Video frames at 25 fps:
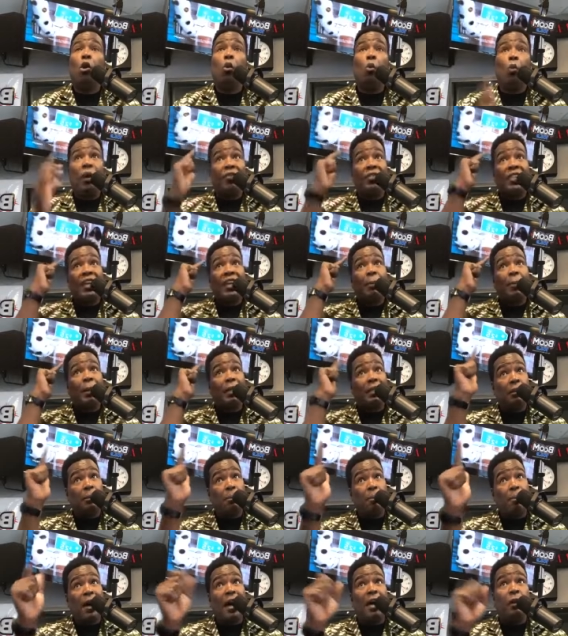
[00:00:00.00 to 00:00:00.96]
One thing
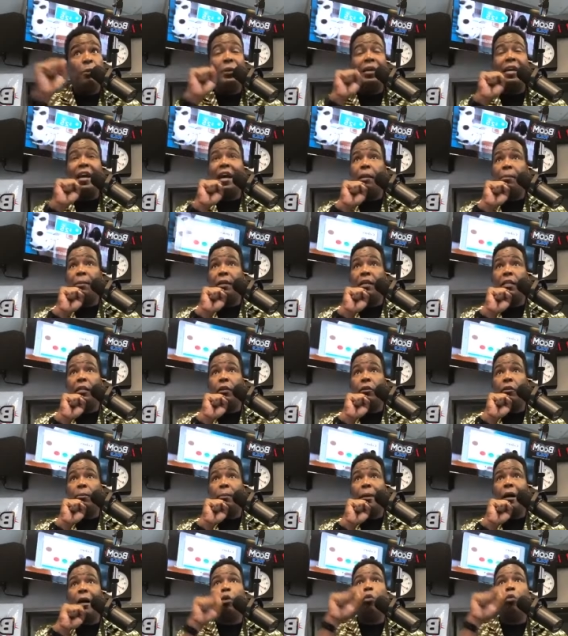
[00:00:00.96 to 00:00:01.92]
about the mind we got to be
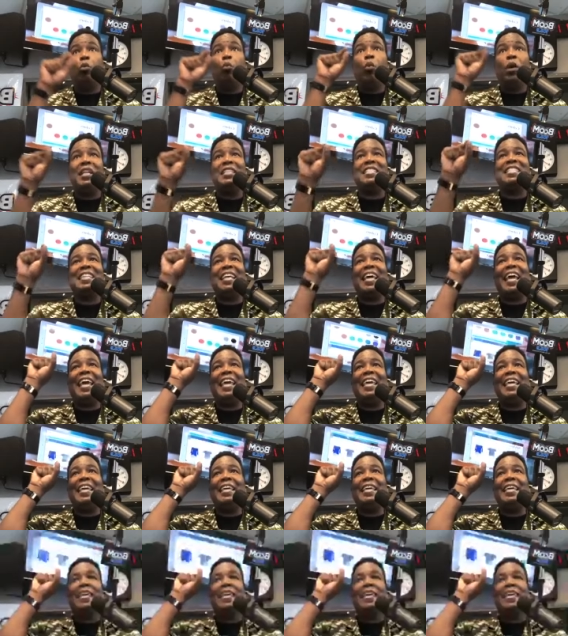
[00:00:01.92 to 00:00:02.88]
clear about. Once
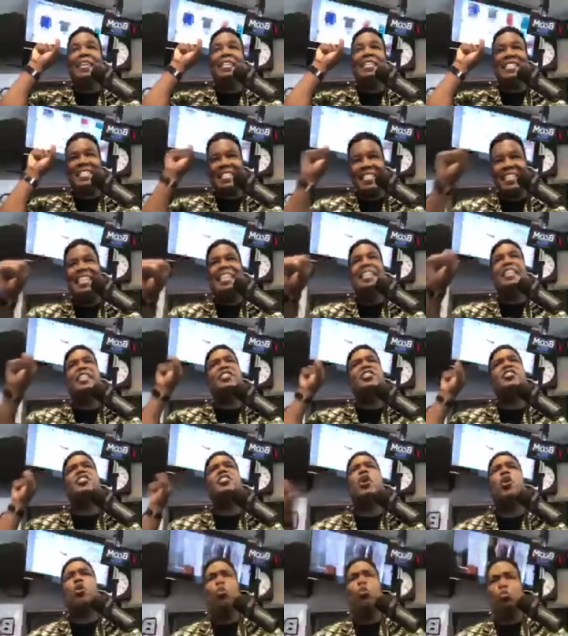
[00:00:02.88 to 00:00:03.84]
a seed is
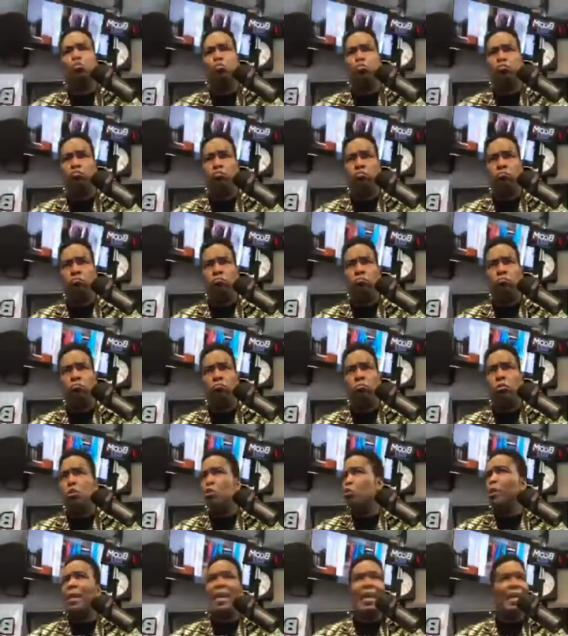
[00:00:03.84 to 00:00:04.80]
sown,
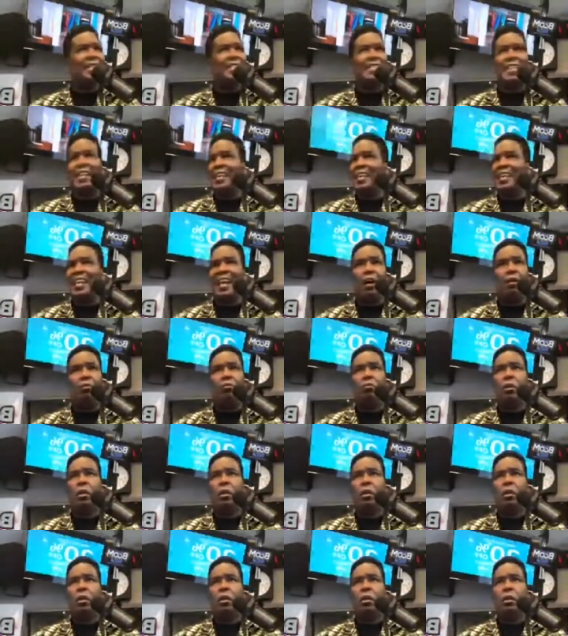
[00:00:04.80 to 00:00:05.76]
you can't take it out.
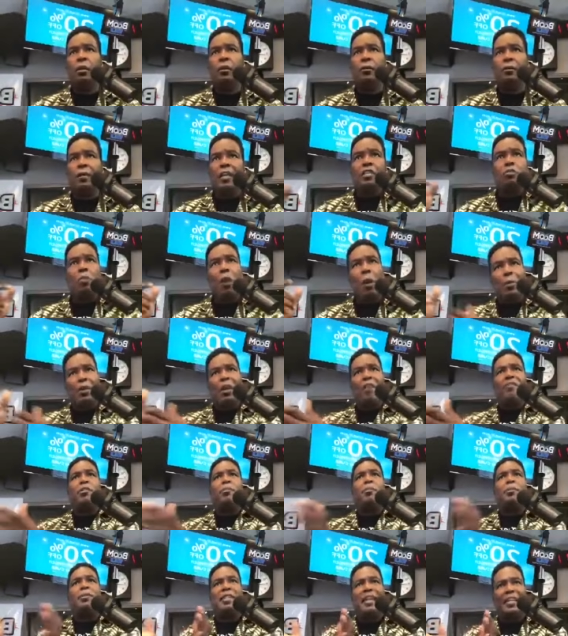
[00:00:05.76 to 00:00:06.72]
That's why we
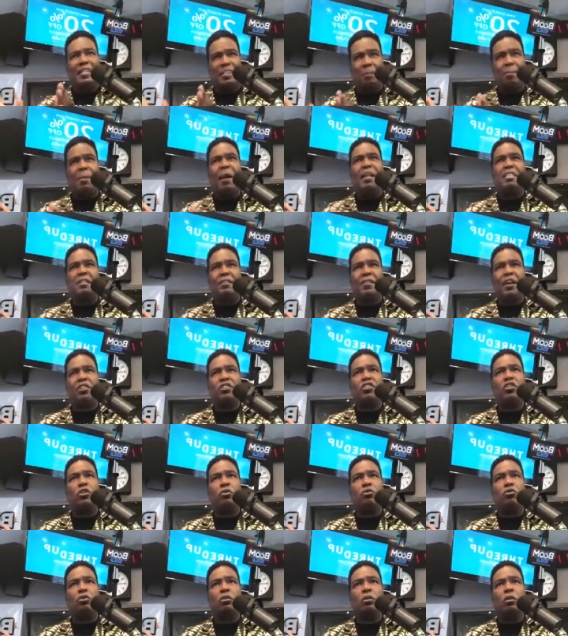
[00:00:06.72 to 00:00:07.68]
have to protect the minds of our
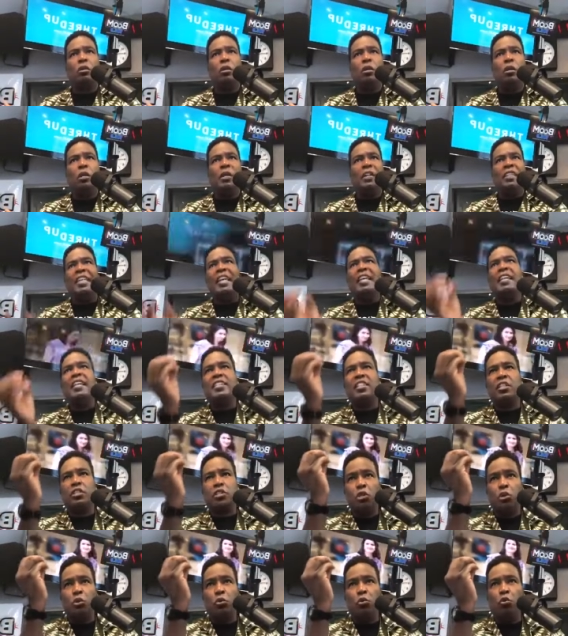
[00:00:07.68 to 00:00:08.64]
children. They
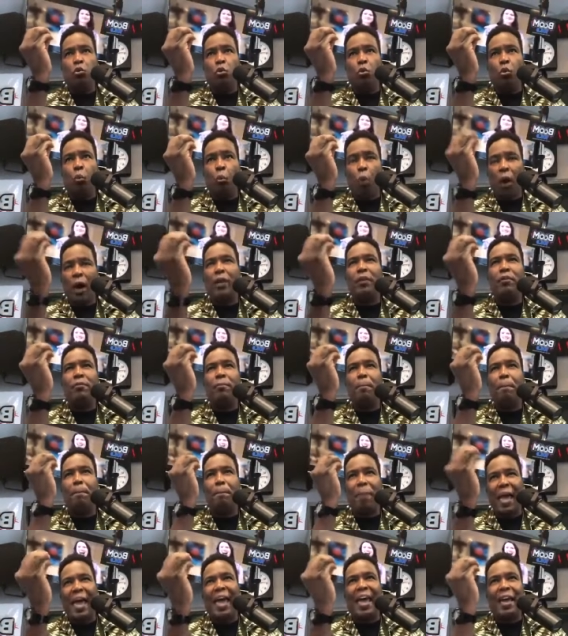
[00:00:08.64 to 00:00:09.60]
listen to one
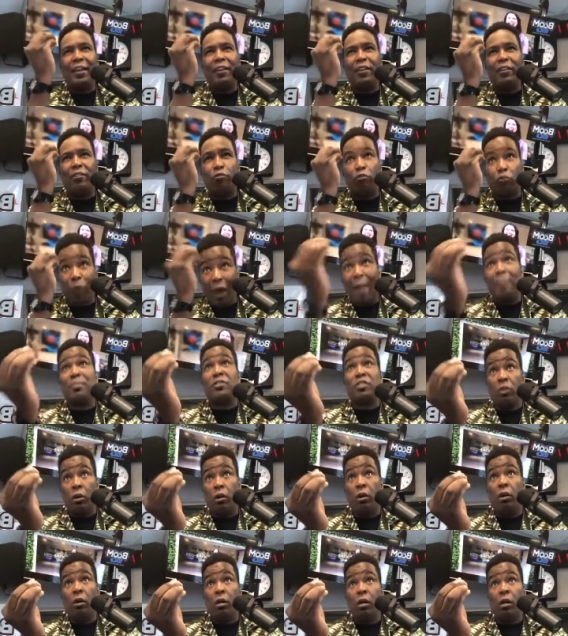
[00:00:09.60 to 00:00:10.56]
bad rap
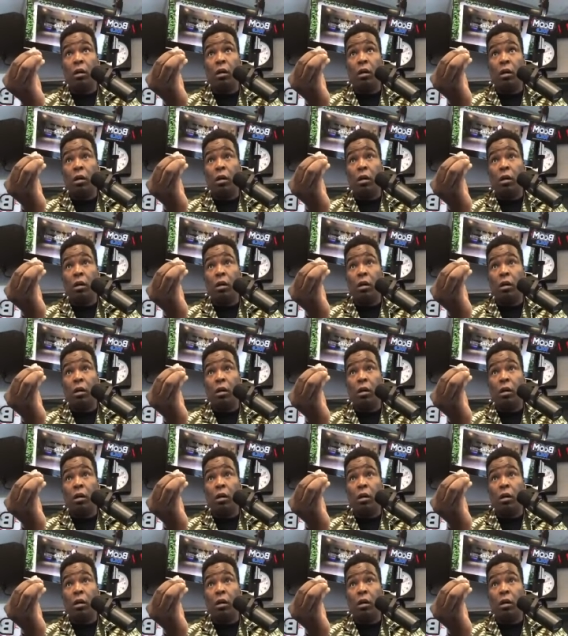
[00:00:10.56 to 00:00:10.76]
song.